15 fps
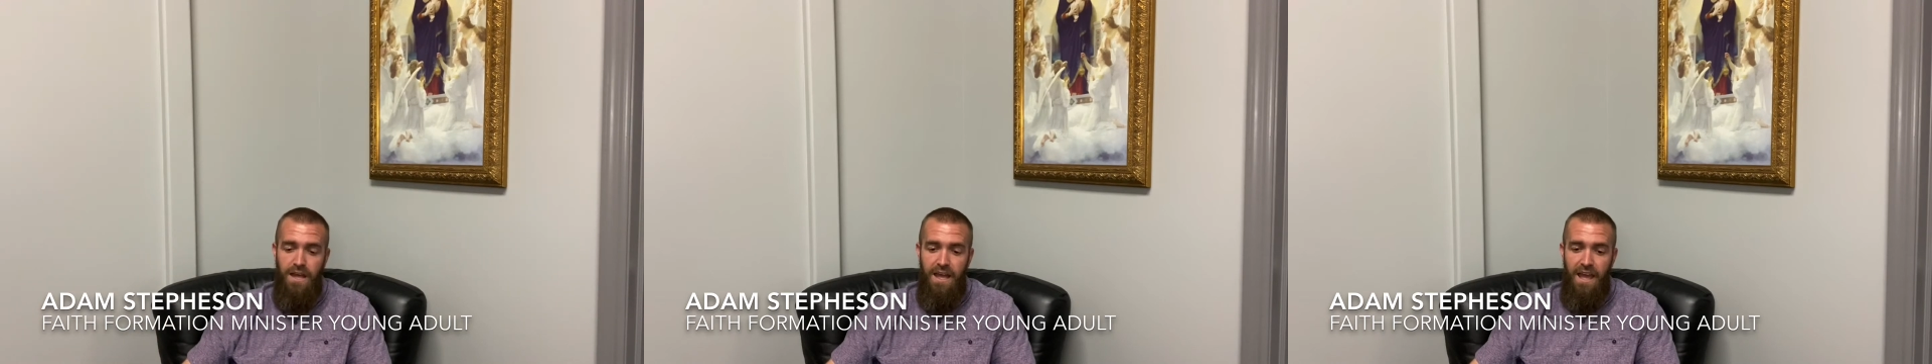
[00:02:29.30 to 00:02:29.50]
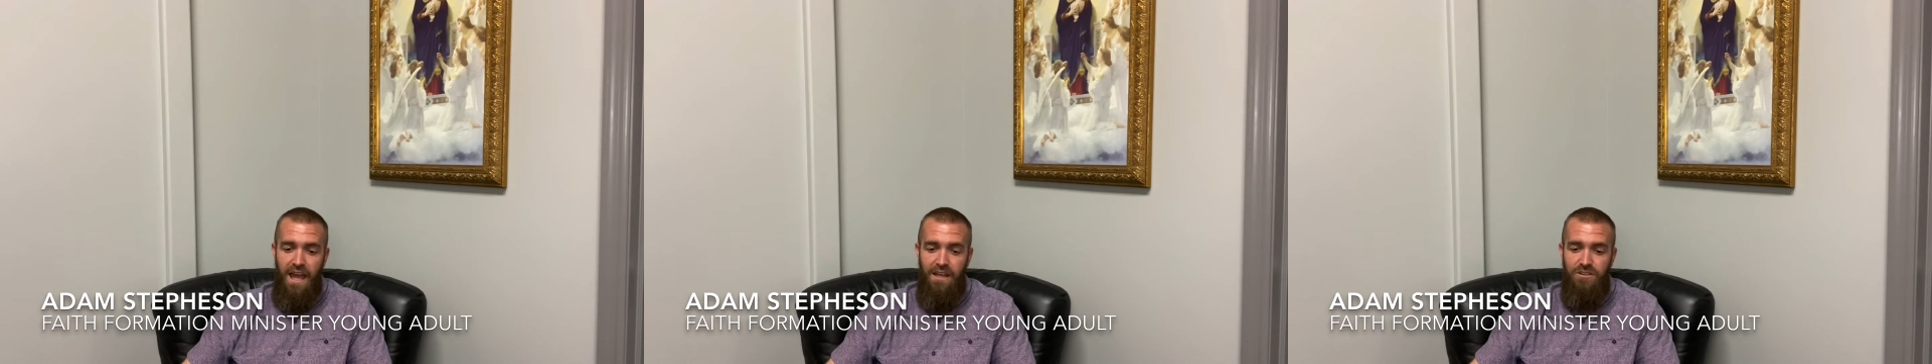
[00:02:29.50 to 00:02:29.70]

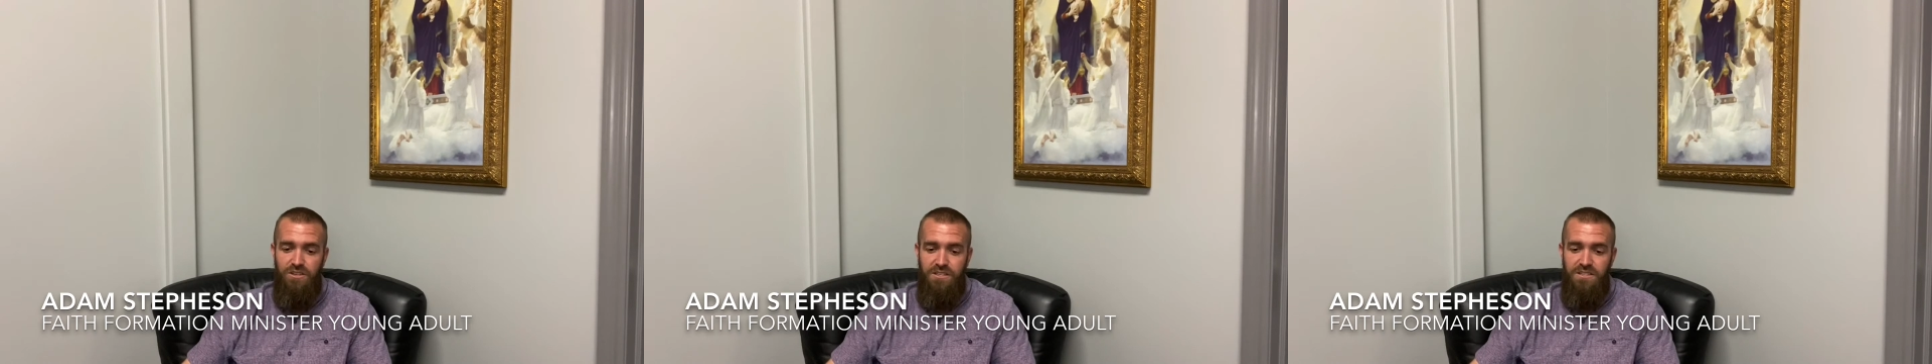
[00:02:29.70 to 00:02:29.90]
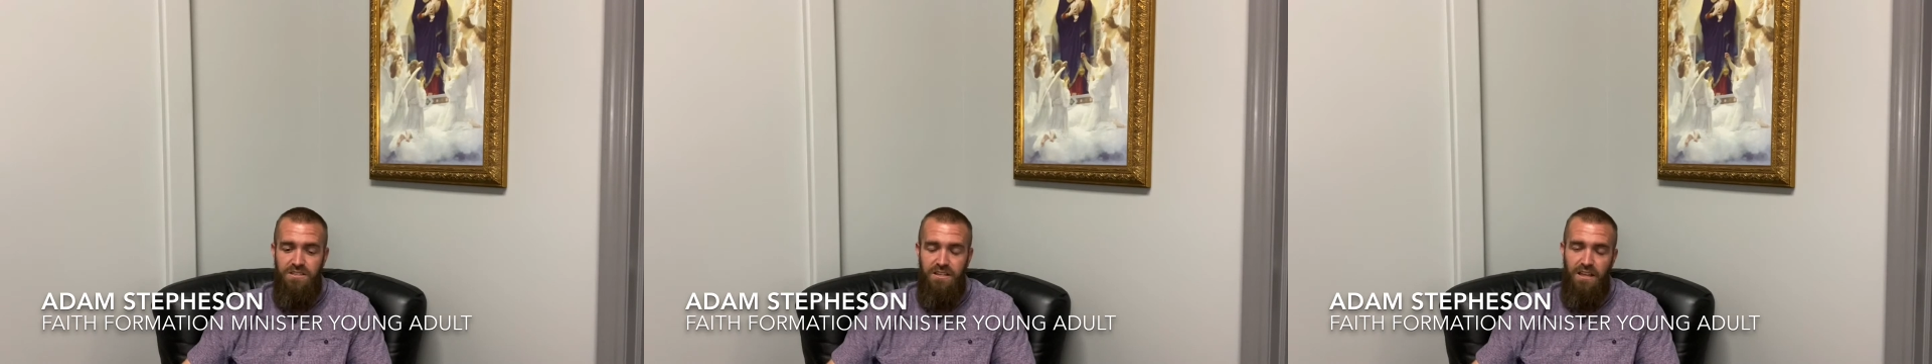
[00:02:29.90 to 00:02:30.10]
and
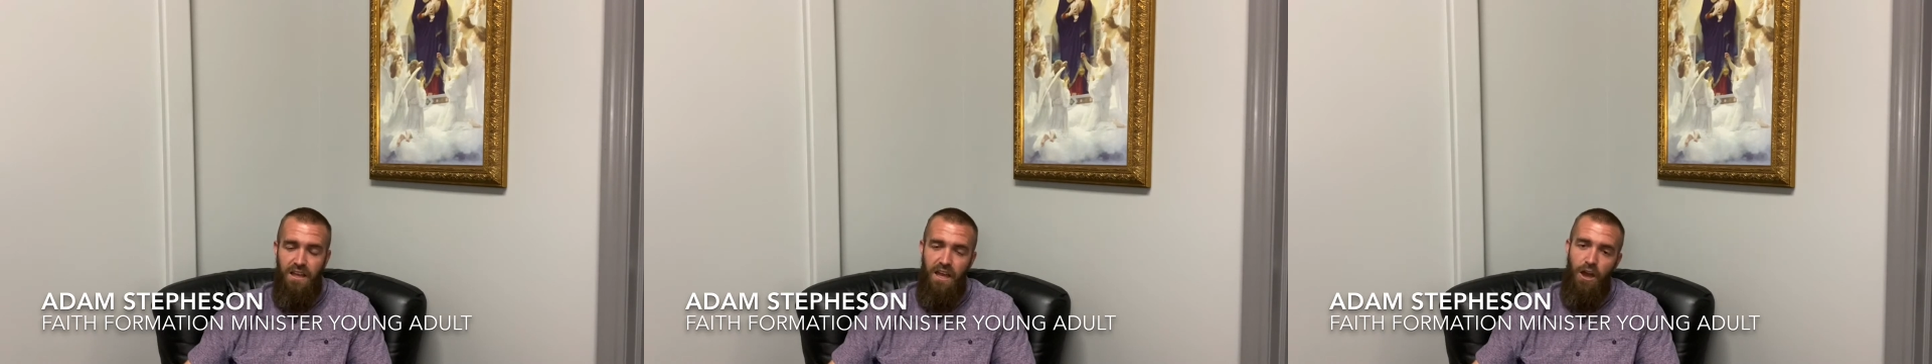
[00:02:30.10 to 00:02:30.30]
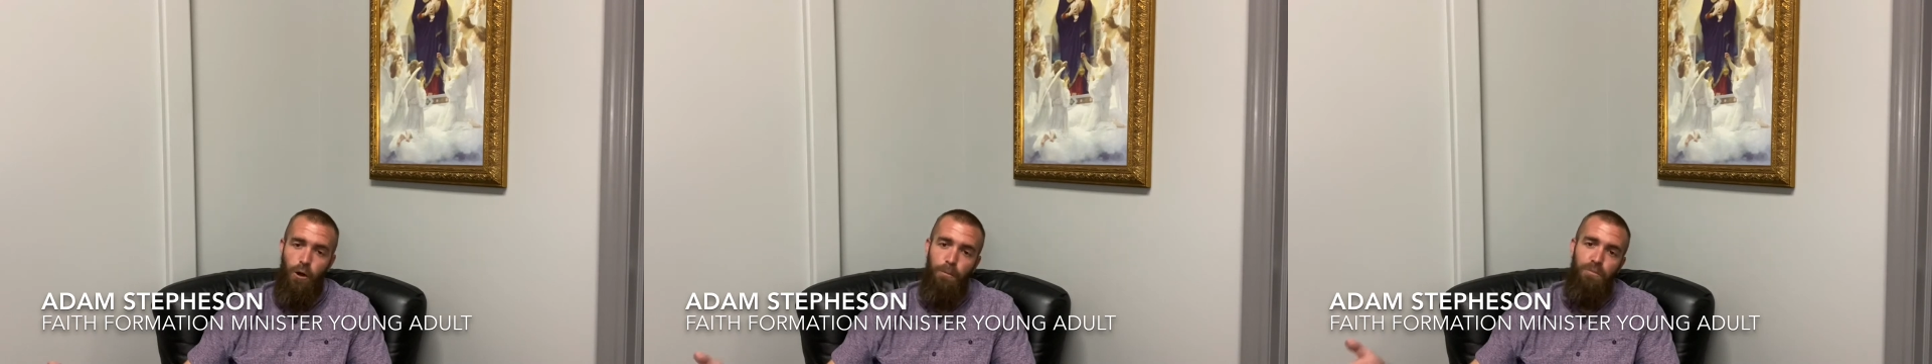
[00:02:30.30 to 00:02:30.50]
just
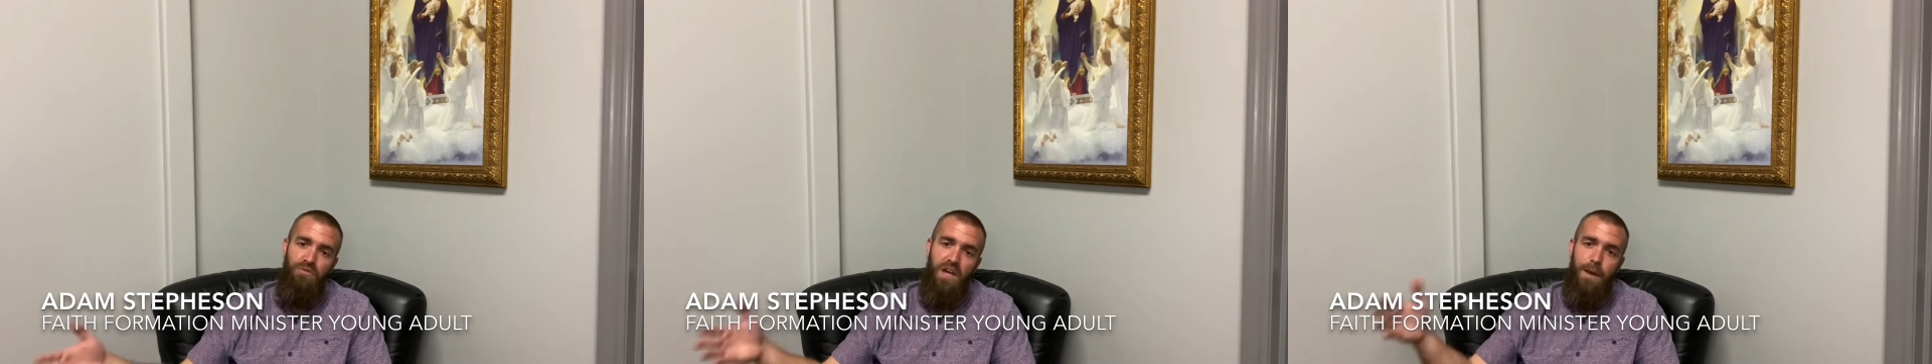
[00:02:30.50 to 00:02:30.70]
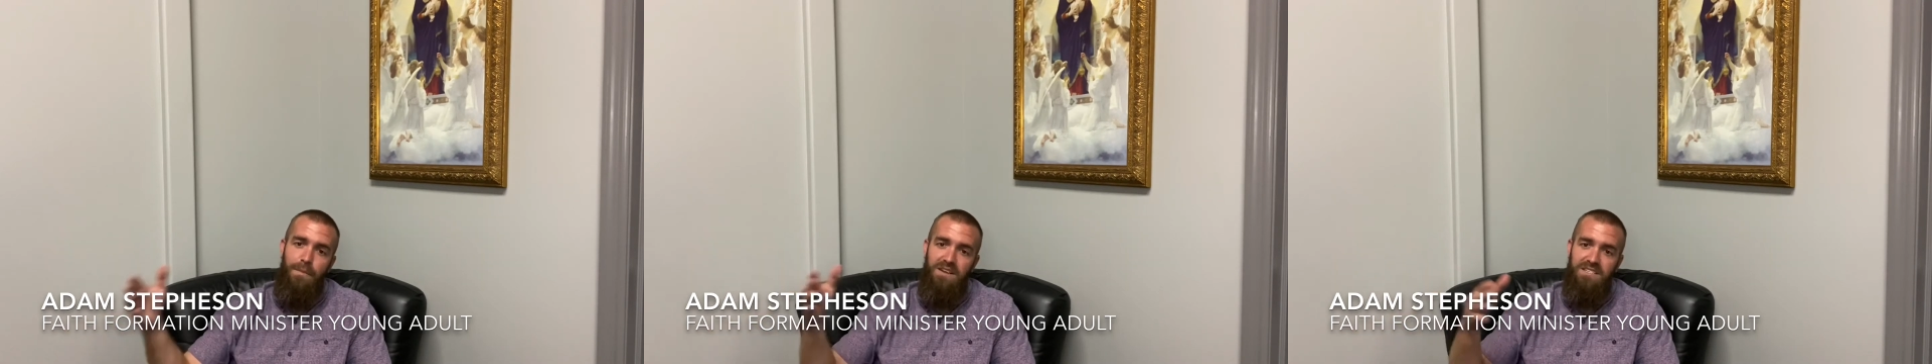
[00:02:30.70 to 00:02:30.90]
help
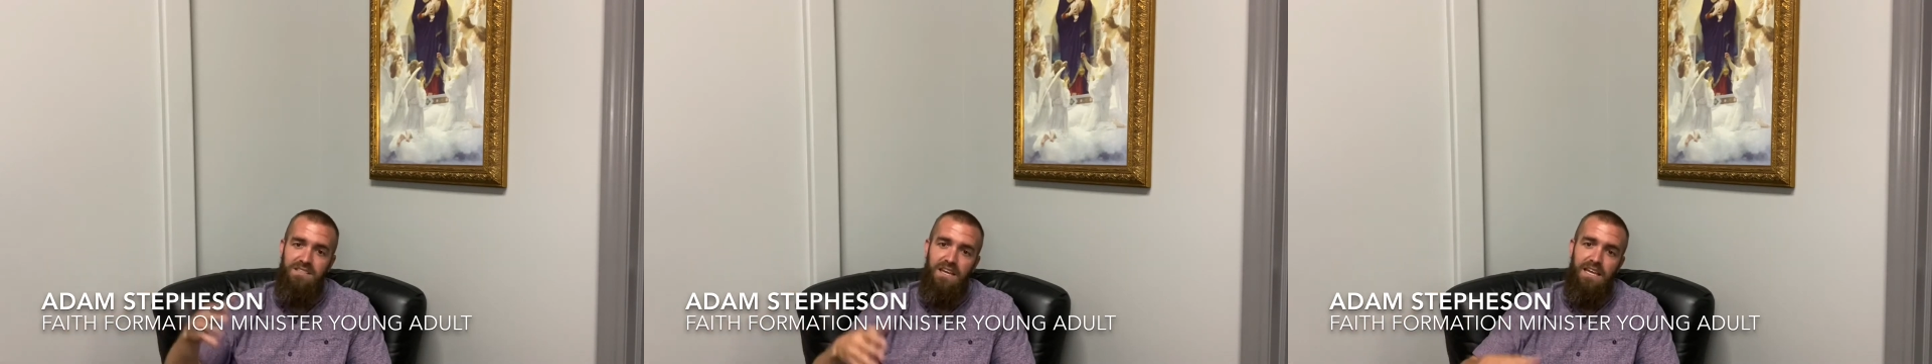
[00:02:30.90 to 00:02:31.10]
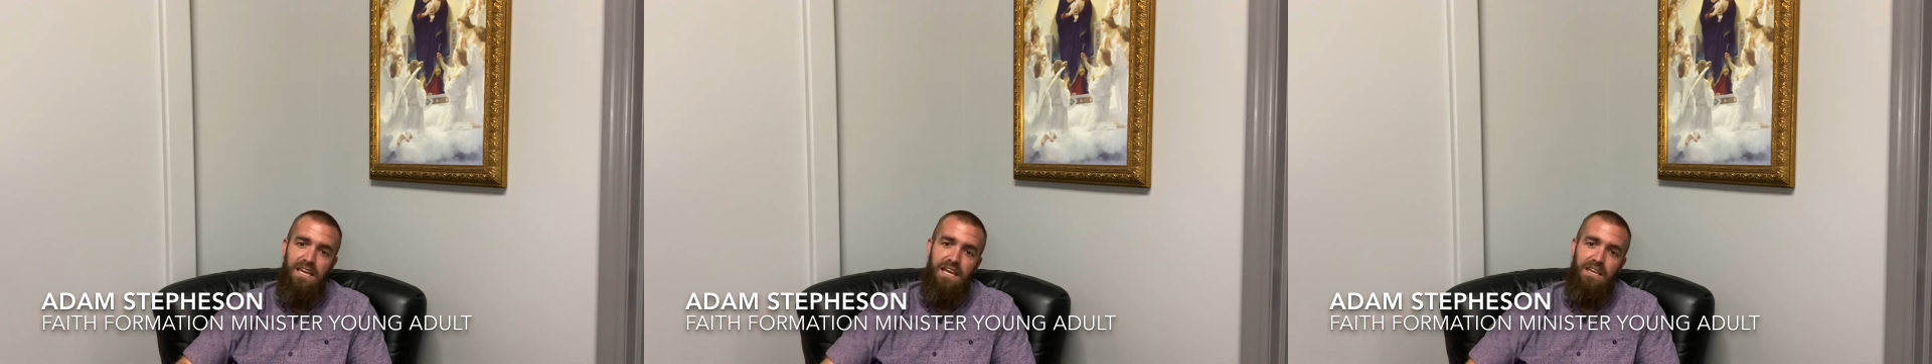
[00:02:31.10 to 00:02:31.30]
them as
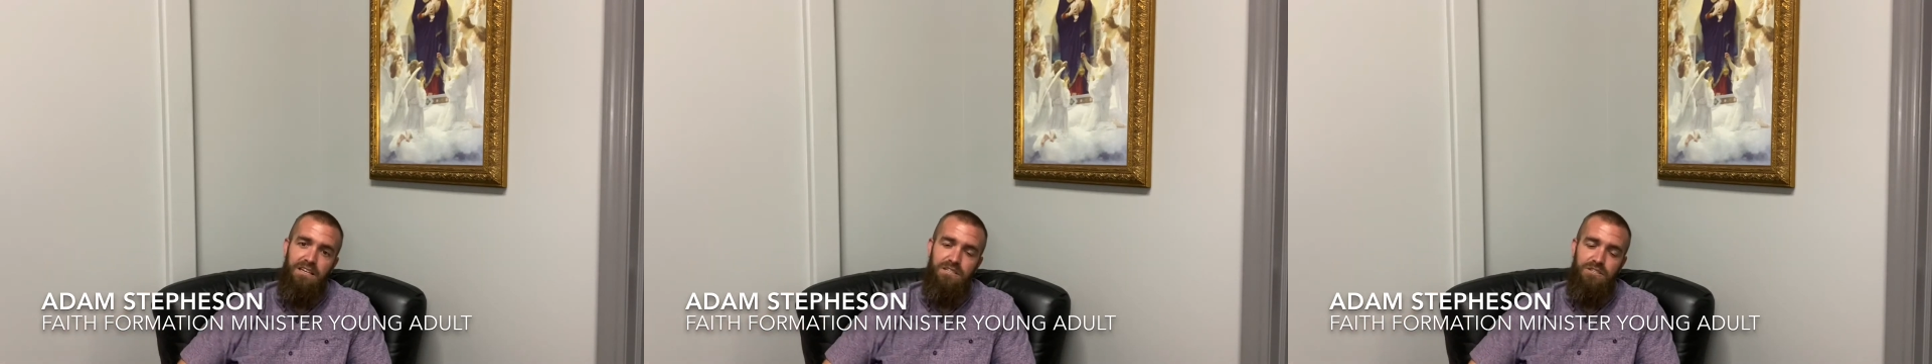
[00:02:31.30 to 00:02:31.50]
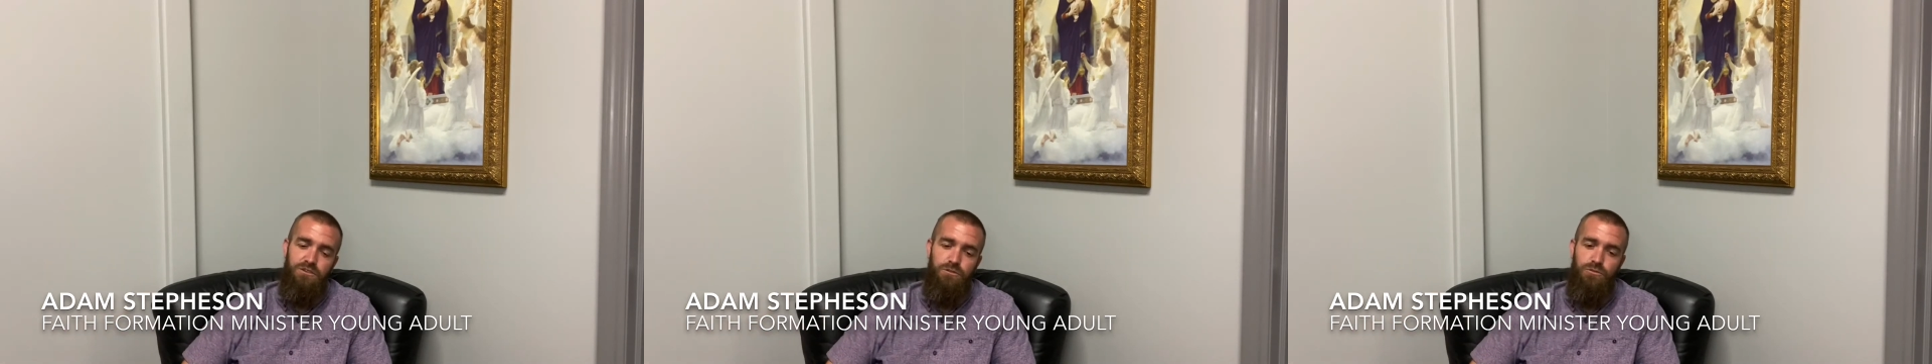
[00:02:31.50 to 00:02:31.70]
they get
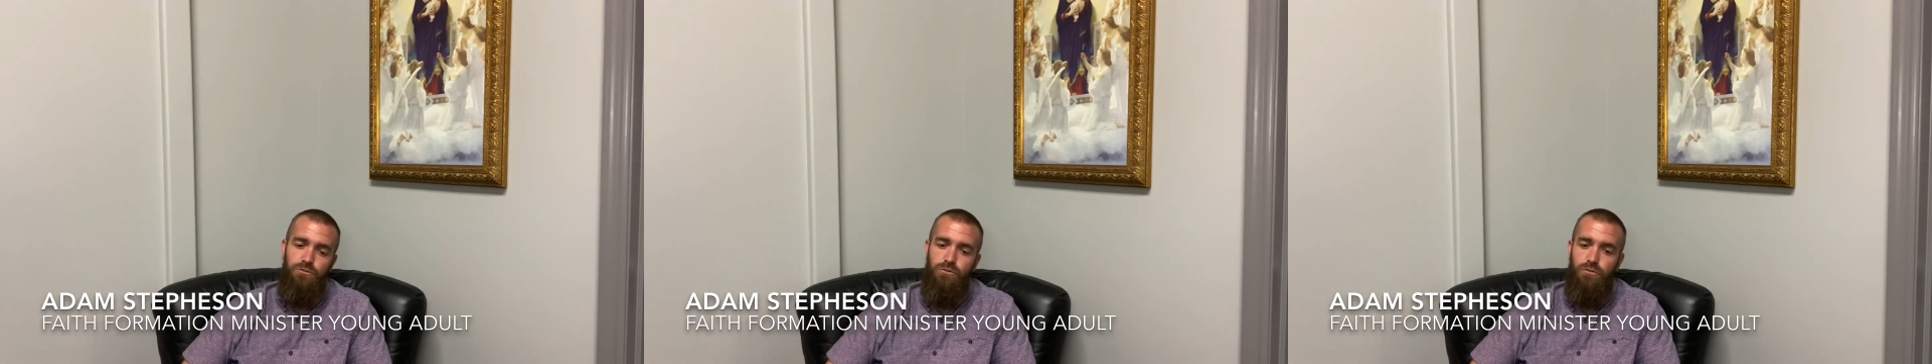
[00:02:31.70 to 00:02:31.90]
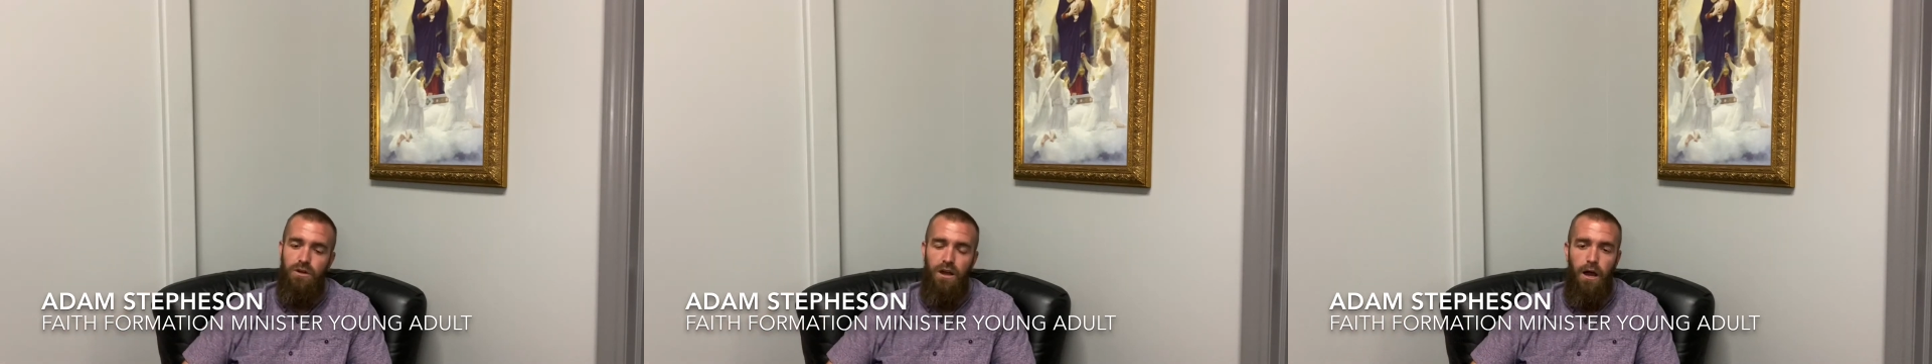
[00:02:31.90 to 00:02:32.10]

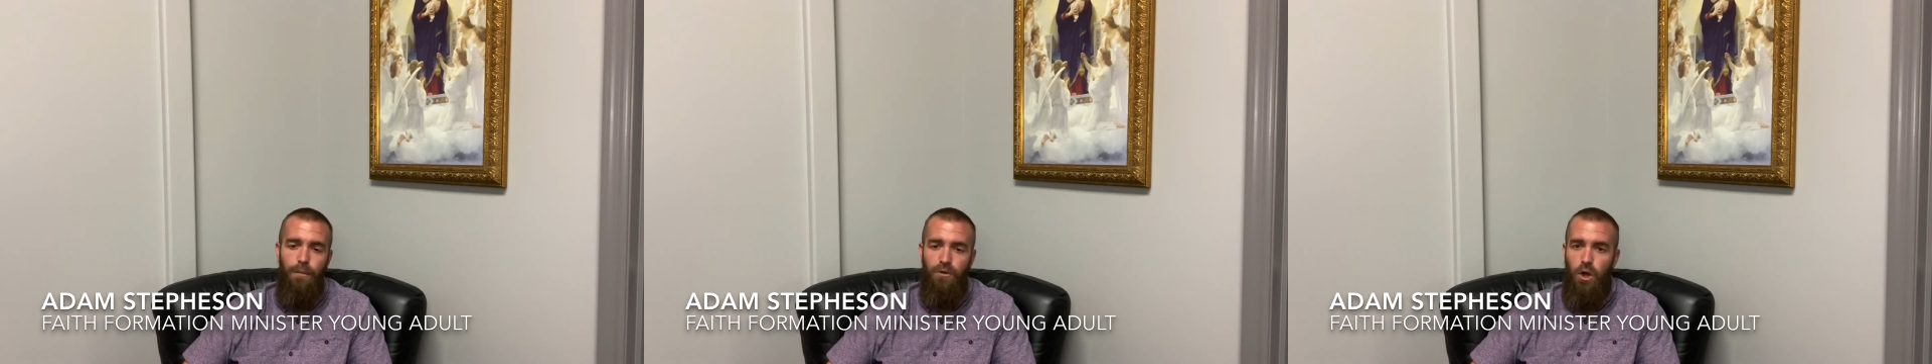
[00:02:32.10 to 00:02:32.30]
into um,